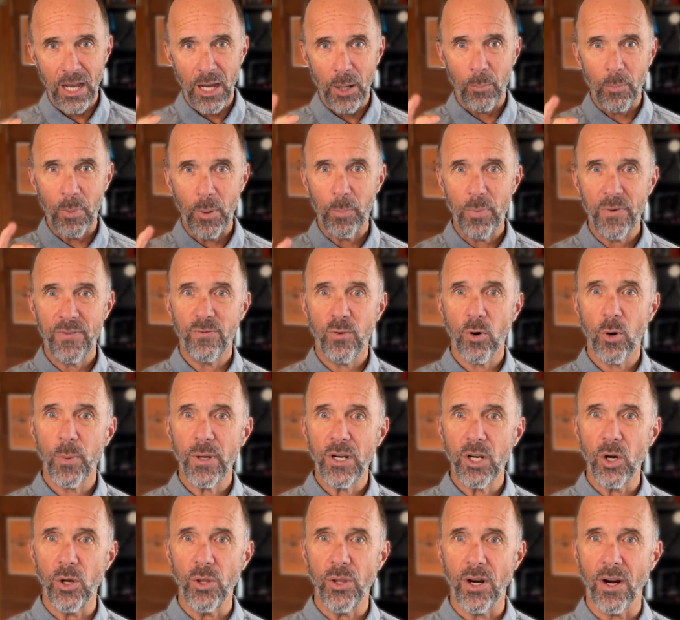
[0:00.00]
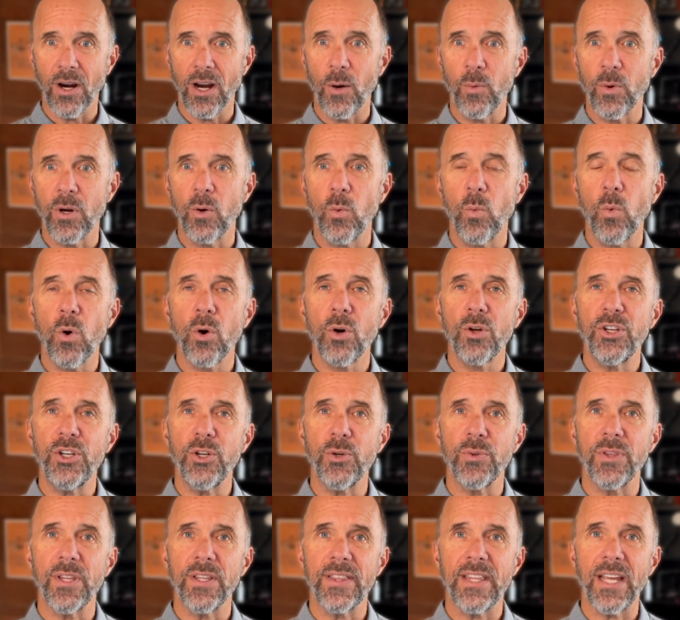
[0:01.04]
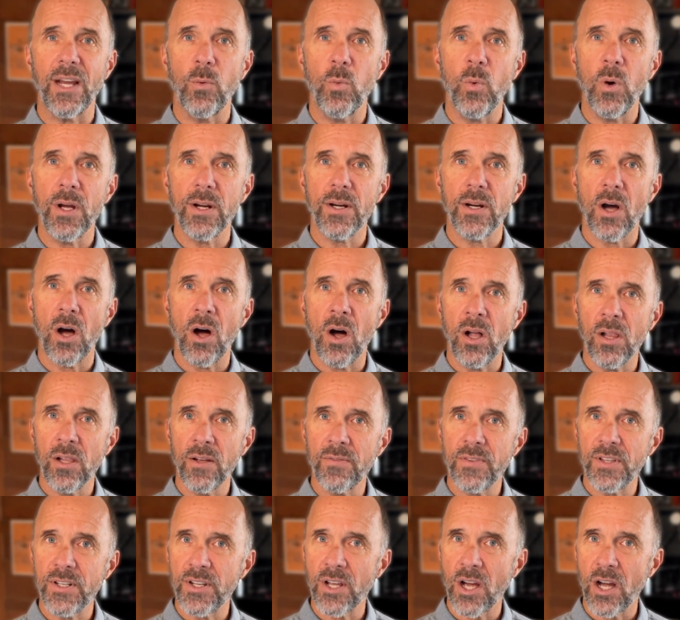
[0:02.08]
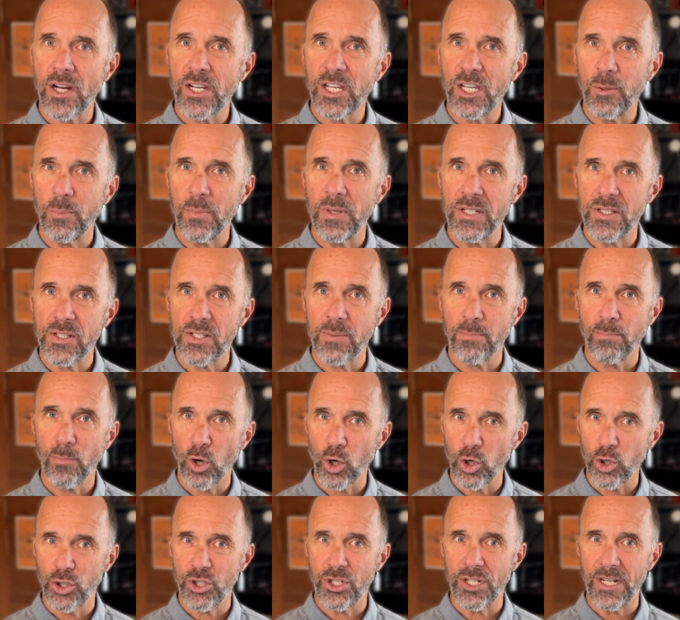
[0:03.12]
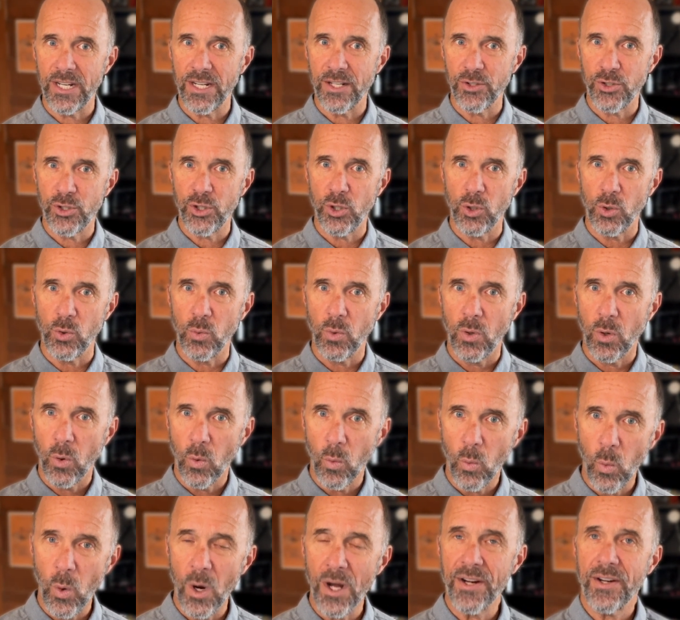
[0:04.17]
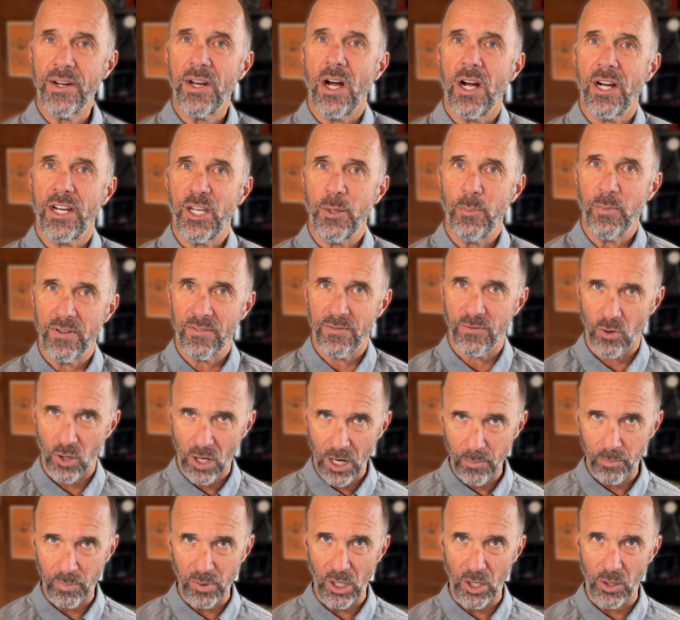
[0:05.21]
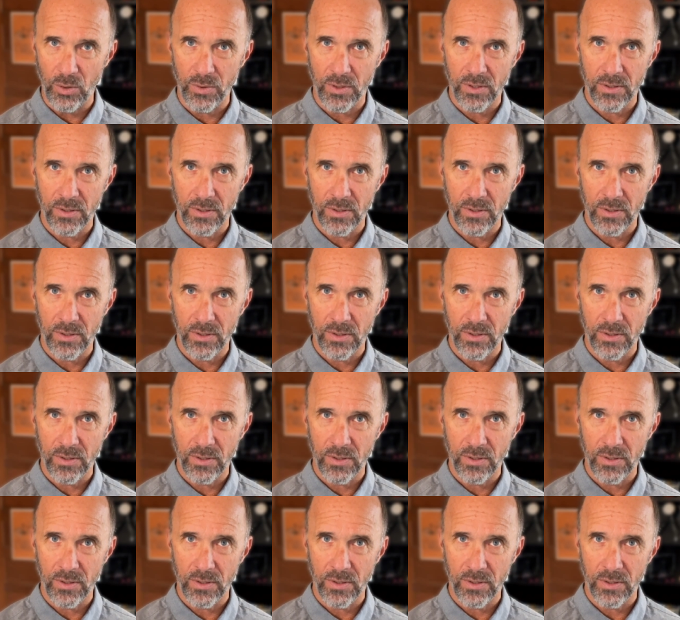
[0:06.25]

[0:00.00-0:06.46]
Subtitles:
But before we go there, I want to warn you that they want all of the documents merged into one document for upload.